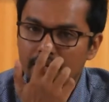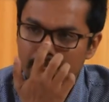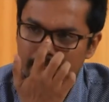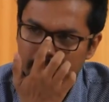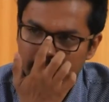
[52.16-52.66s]

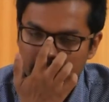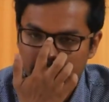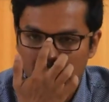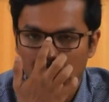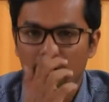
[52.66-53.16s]

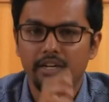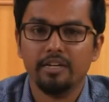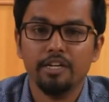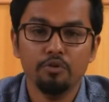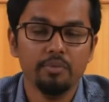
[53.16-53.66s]
sometimes called
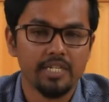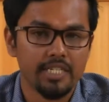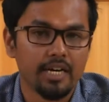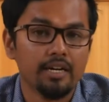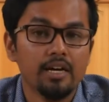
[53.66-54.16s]
new
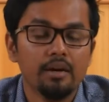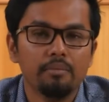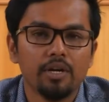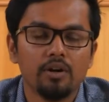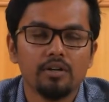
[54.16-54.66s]
media
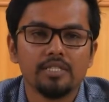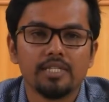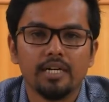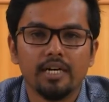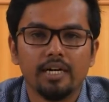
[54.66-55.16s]
because
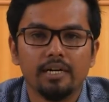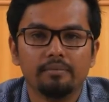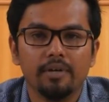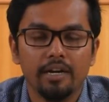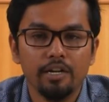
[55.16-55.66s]

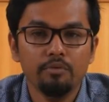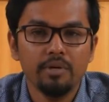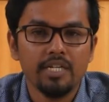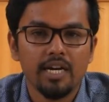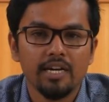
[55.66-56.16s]
new
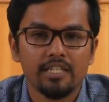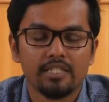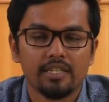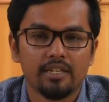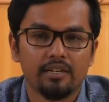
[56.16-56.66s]
media is
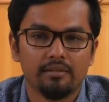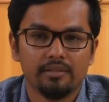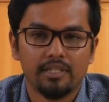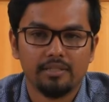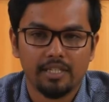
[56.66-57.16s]

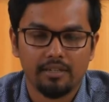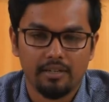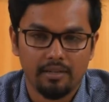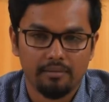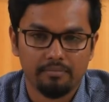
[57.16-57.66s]
the
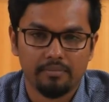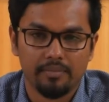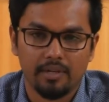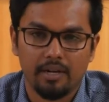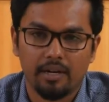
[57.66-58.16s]

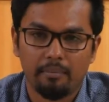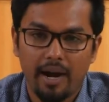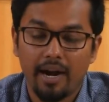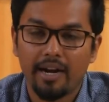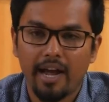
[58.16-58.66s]

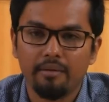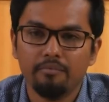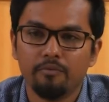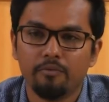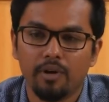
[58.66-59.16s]

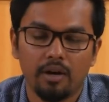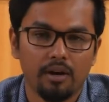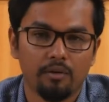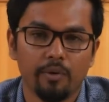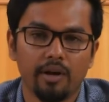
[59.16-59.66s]
paradigm
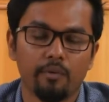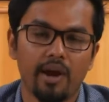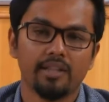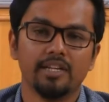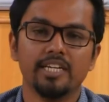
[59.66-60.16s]

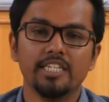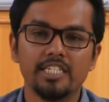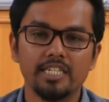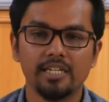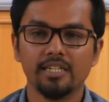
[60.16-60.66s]
where the
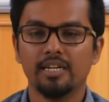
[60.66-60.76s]
digital